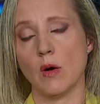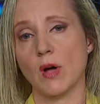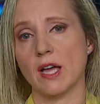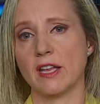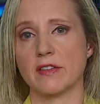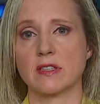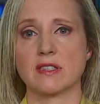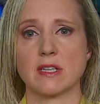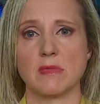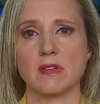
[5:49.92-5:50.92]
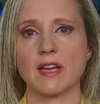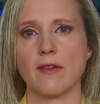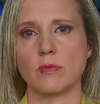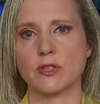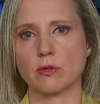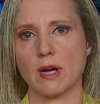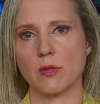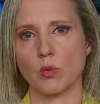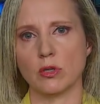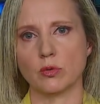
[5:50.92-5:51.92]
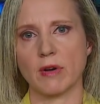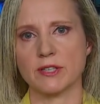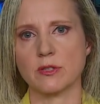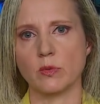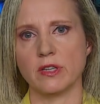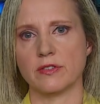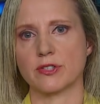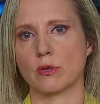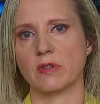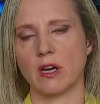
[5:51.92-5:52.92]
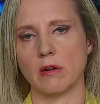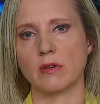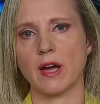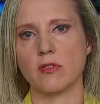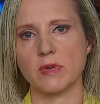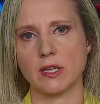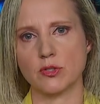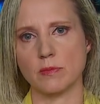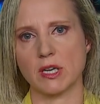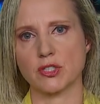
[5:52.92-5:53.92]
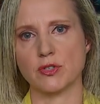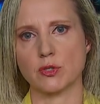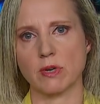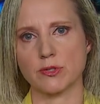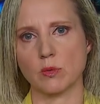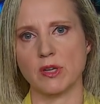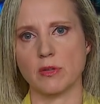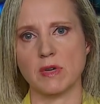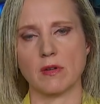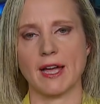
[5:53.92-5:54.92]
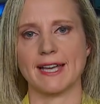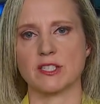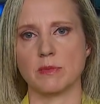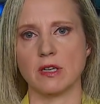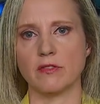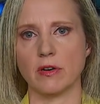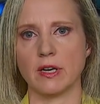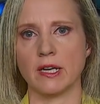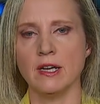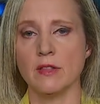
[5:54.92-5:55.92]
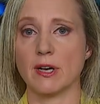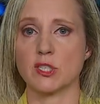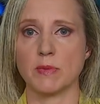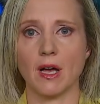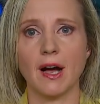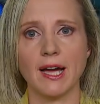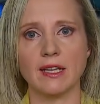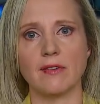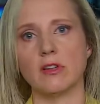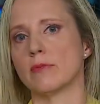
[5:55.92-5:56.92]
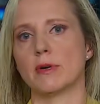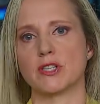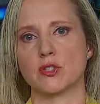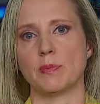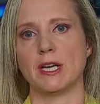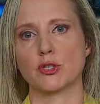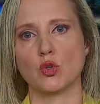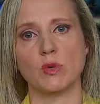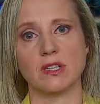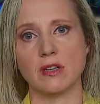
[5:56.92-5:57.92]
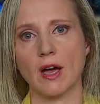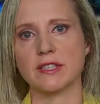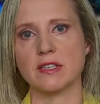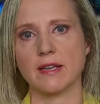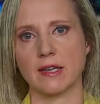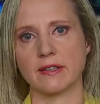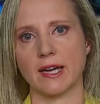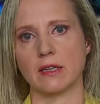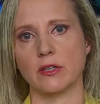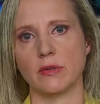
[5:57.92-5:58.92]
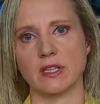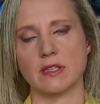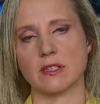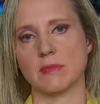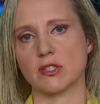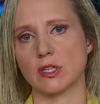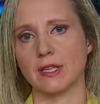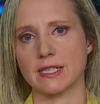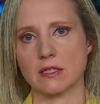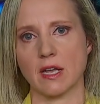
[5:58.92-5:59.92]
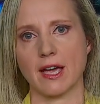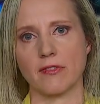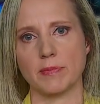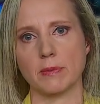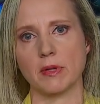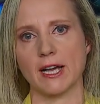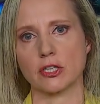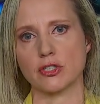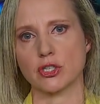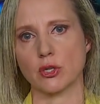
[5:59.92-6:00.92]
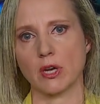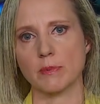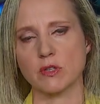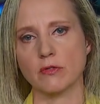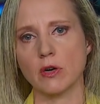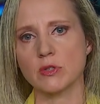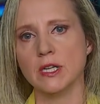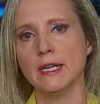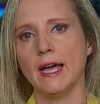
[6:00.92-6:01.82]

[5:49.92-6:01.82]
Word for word: Well, and I think this is something that governments around the world wrestle with, and certainly our own government, as you mentioned, has wrestled with. I mean, there has to be a very, there has to be a high level of participation. We did not see that in Catalonia. As I mentioned, less than half of people actually showed up to vote.